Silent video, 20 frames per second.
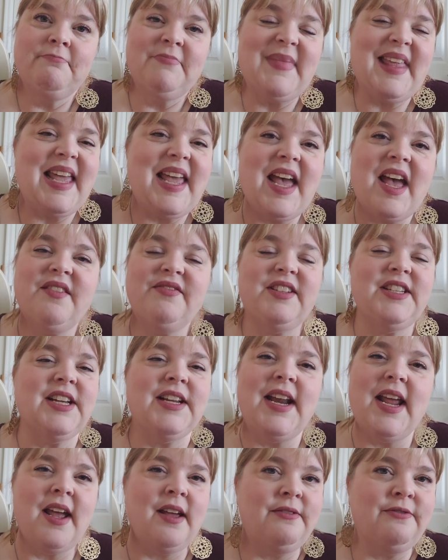They have
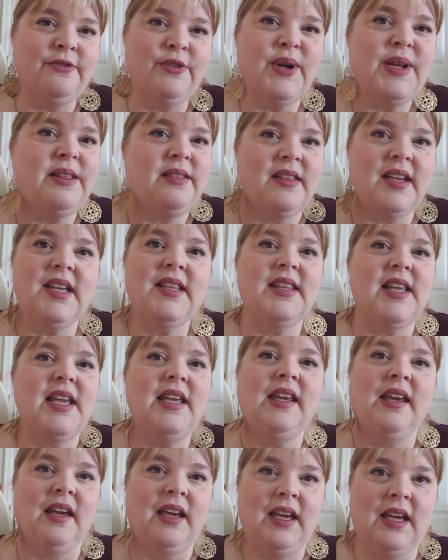done everything they
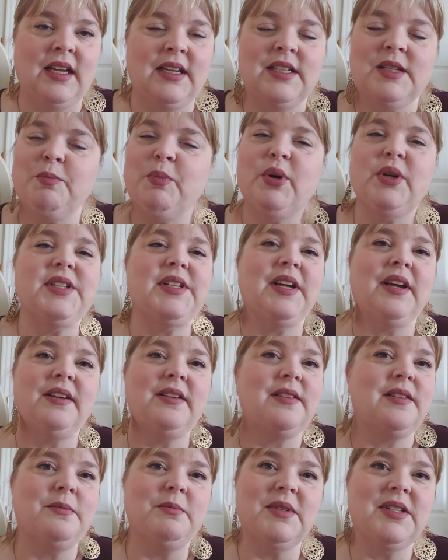can to
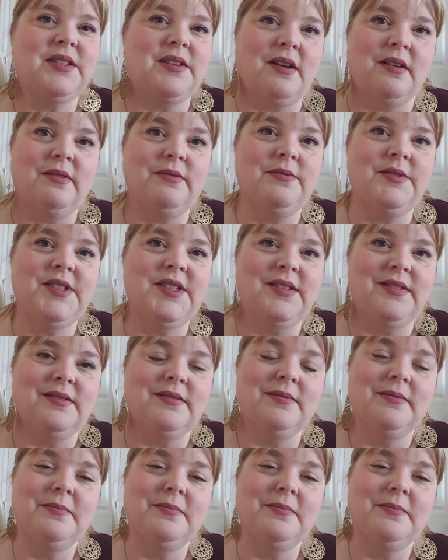protect themselves.